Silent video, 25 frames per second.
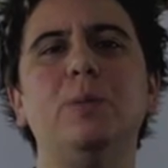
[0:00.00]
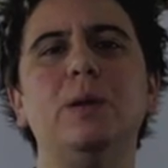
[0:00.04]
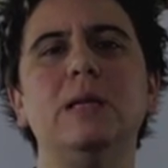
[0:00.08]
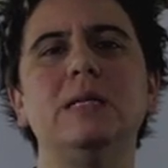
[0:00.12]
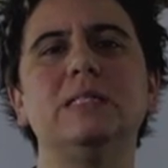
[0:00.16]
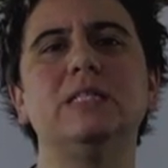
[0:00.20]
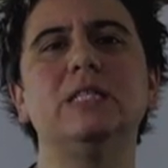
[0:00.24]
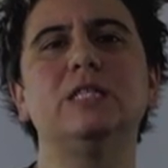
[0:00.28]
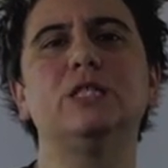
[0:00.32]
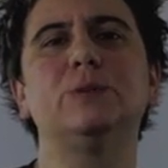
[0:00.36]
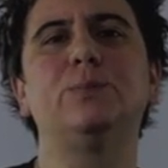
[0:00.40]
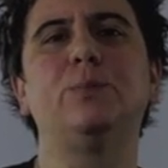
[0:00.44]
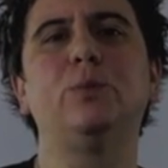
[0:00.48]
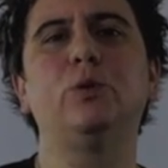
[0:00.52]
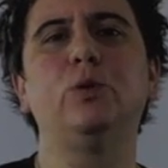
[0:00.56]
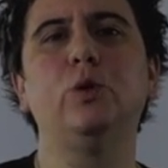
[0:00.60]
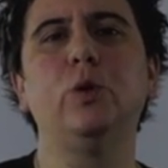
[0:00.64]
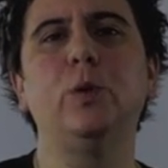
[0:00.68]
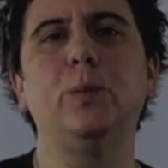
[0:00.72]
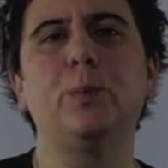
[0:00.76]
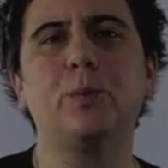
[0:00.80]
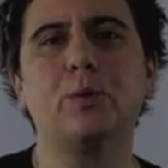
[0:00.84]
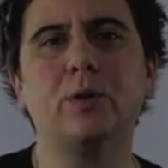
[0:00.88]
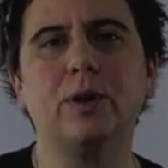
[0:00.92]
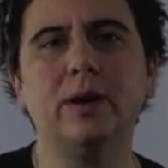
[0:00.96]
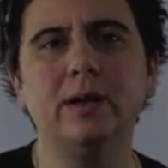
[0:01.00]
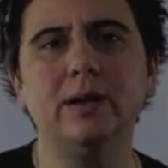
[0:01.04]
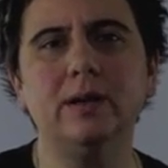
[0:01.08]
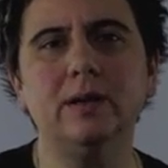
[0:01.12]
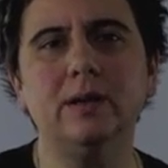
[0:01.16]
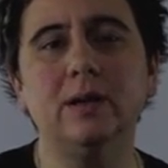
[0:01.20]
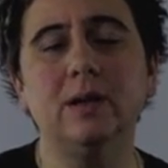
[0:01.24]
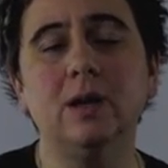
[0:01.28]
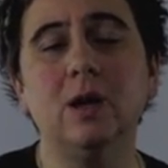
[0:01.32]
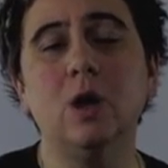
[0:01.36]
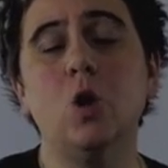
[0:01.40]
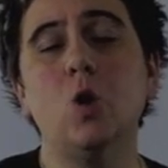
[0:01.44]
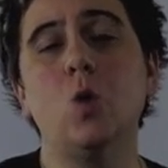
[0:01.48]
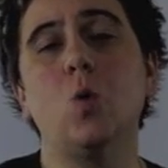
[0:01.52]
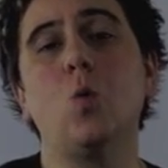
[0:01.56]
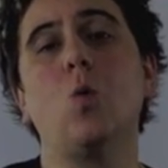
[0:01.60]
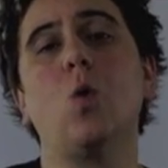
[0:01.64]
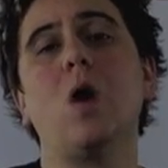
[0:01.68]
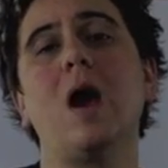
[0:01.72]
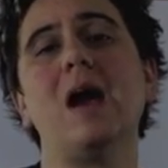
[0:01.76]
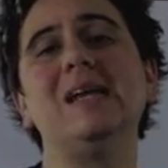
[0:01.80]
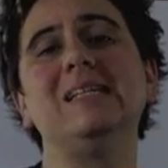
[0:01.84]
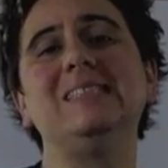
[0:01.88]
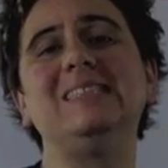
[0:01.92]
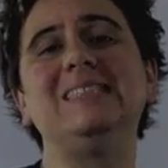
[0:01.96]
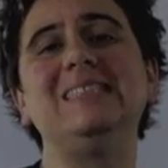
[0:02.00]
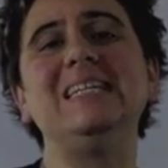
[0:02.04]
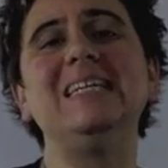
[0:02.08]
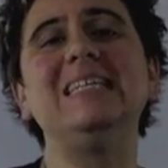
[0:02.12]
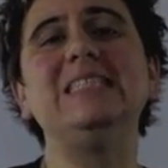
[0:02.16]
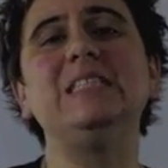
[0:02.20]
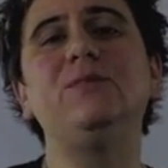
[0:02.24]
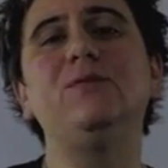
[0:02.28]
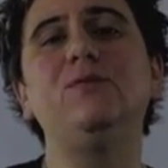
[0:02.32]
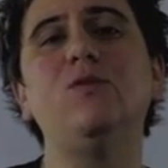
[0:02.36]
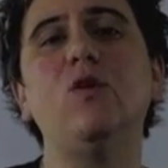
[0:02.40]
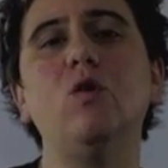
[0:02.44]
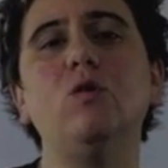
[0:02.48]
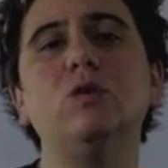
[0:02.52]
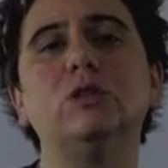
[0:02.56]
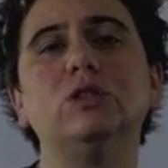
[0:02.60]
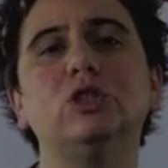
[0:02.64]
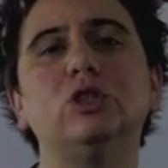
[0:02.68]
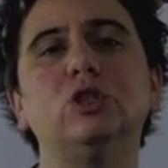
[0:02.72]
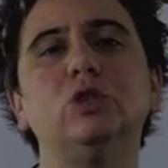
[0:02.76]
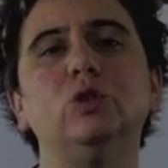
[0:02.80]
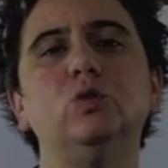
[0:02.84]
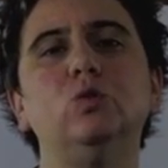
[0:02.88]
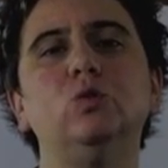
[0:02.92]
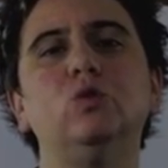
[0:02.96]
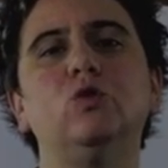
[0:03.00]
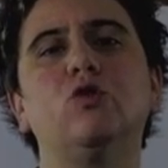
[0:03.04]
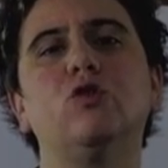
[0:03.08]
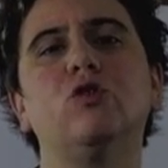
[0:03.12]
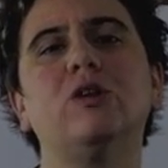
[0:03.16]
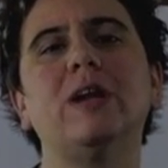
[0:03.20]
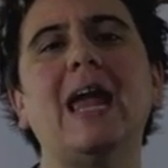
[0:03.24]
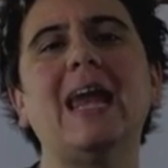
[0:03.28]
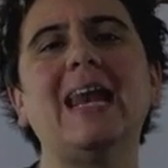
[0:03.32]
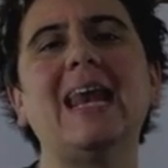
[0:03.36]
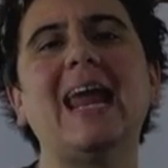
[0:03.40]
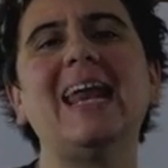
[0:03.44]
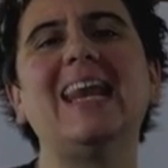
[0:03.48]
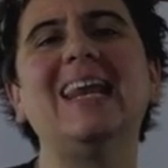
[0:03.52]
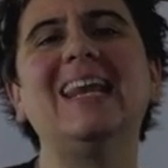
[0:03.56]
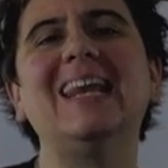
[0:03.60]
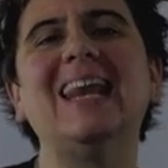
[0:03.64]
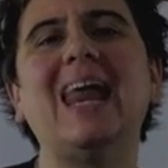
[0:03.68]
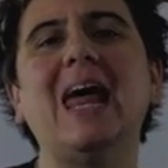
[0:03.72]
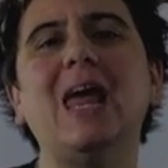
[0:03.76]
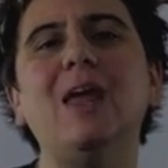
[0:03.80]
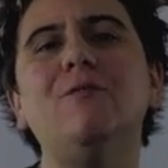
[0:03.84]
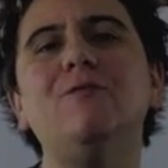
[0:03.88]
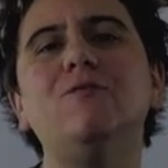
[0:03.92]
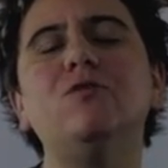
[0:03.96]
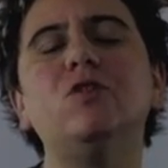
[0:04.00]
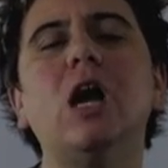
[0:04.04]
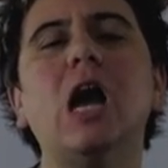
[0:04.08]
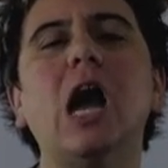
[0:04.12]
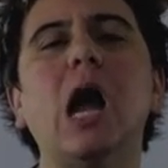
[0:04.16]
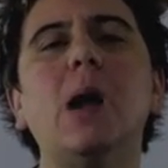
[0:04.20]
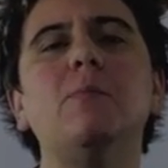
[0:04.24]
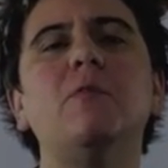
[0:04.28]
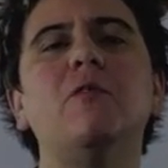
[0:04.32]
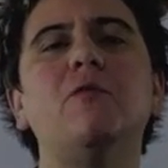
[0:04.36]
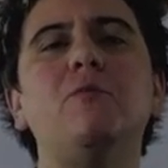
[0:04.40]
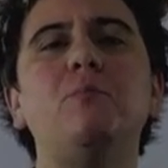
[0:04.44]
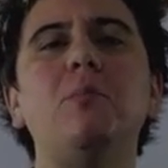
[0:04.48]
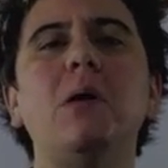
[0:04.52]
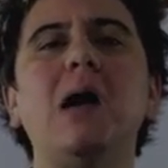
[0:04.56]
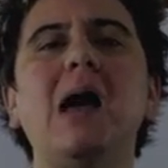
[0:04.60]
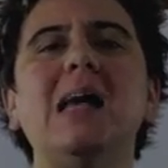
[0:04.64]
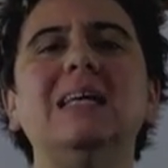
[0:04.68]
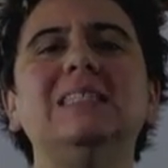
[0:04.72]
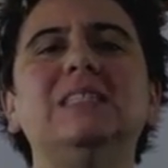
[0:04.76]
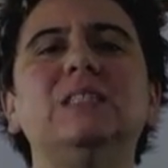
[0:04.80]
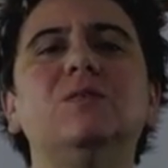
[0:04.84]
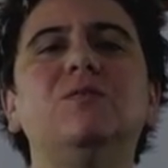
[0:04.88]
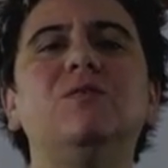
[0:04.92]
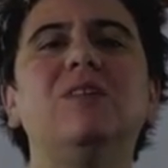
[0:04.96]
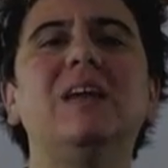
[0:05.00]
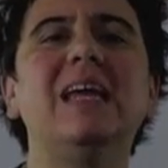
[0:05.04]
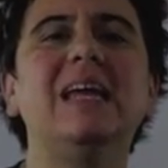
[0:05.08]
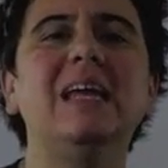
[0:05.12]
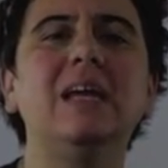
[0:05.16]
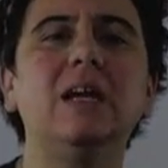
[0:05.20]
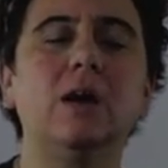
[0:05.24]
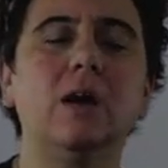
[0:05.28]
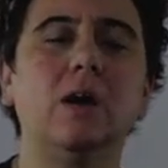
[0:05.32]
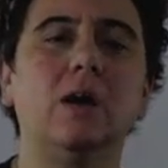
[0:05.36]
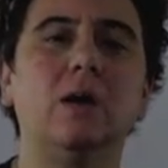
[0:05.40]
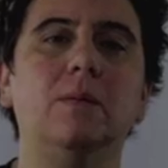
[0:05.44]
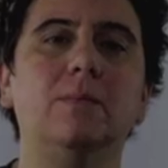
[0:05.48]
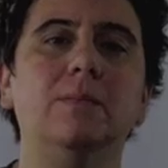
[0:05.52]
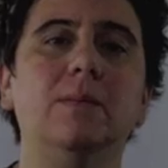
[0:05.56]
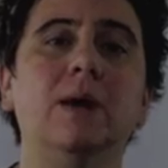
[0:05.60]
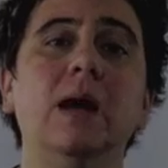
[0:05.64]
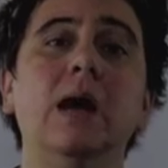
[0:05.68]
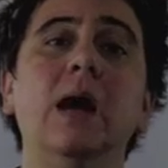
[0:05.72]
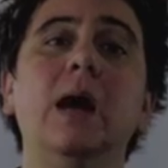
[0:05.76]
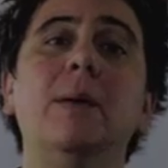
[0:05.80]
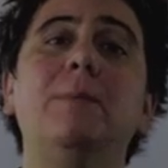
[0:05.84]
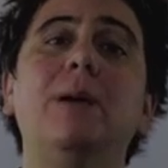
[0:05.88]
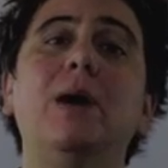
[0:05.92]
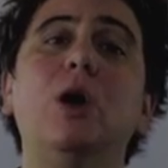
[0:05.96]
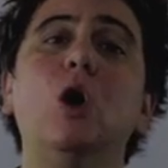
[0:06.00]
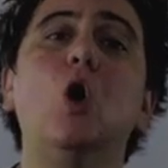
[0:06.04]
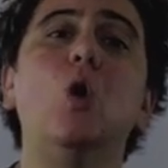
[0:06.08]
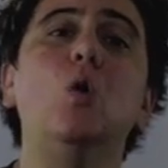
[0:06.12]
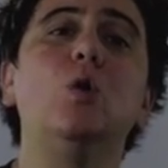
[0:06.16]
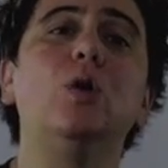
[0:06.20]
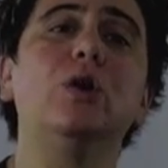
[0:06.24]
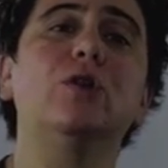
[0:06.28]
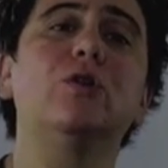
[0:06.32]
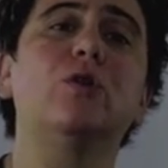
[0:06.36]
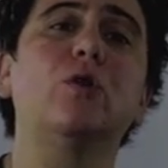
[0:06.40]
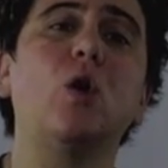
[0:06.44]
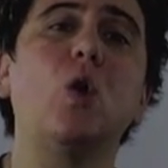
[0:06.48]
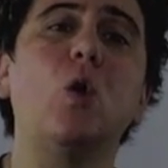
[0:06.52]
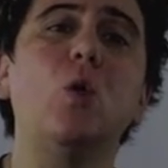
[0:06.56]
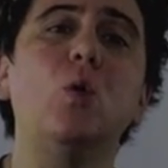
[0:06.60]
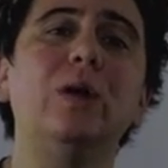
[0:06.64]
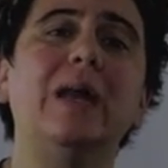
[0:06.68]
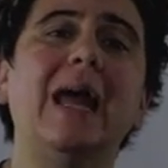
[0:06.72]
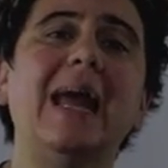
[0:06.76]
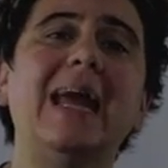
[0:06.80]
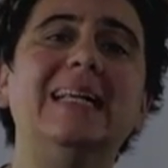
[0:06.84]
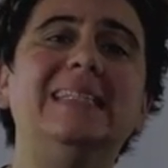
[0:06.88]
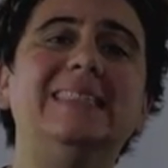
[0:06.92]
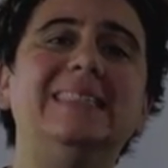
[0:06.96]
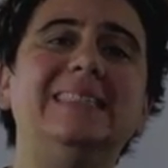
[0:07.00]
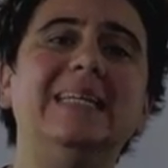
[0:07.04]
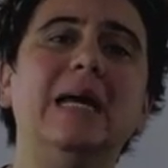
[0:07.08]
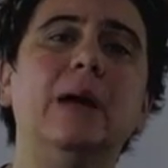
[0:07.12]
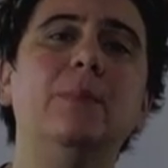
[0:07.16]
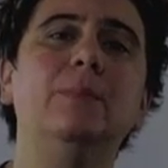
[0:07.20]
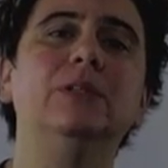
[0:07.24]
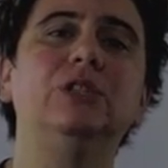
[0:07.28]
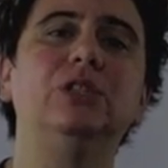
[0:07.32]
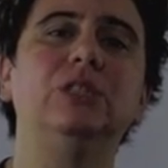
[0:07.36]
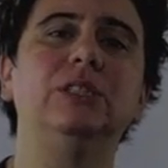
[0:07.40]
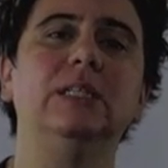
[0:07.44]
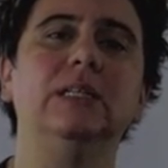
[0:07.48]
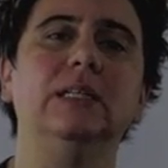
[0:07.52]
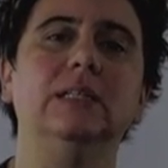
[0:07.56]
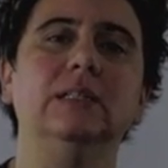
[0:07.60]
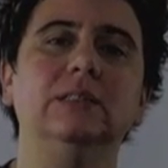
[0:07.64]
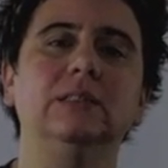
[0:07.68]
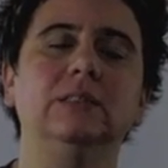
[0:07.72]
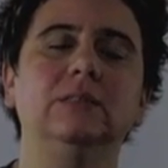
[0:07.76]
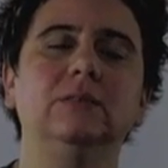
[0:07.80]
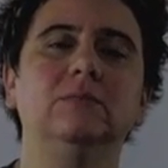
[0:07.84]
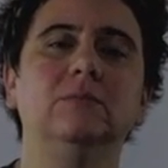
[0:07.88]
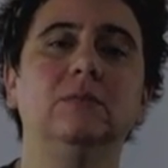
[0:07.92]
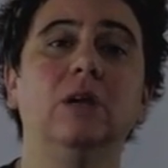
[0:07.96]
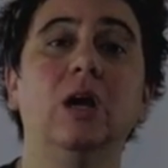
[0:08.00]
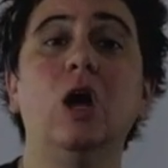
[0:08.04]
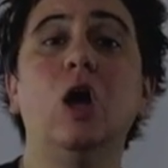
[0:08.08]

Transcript: Business Blueprint, where I teach folks to create a lifetime of passive income by owning their own ATM machines.